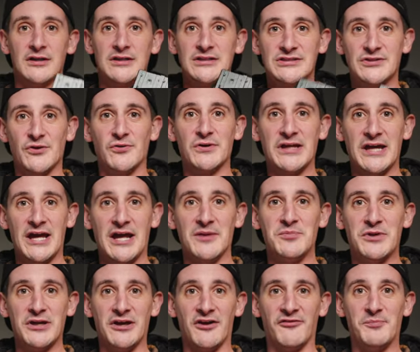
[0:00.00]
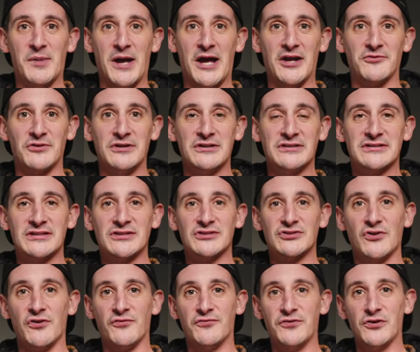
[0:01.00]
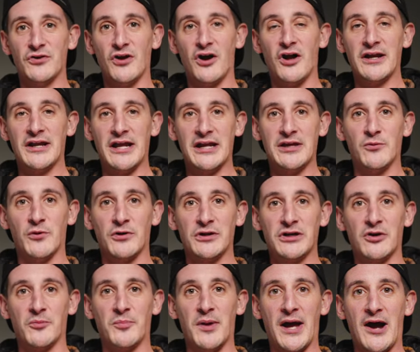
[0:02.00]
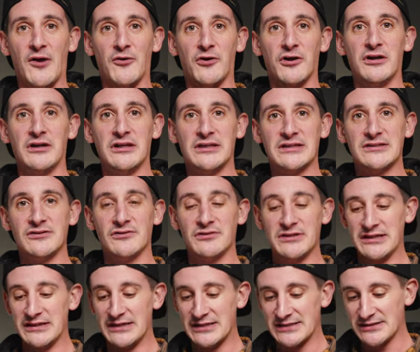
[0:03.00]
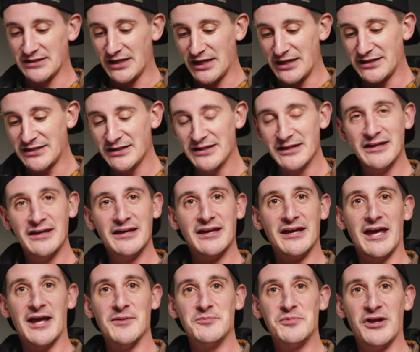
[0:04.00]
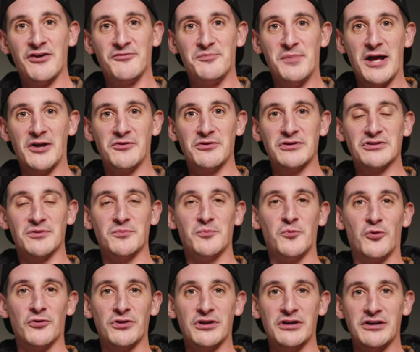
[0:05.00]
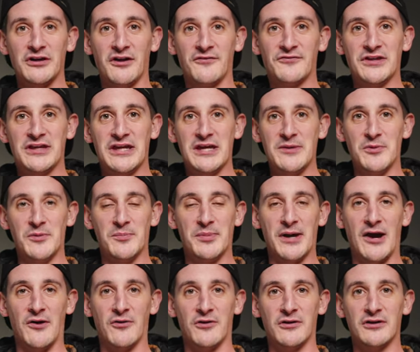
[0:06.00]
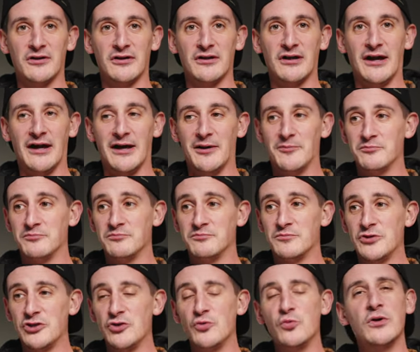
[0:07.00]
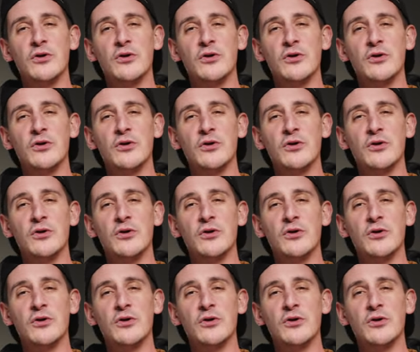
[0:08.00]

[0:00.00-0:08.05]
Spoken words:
Sony NPF batteries. So if you're not anywhere near power and you still need this light, NPF batteries are more than enough to keep it powered. You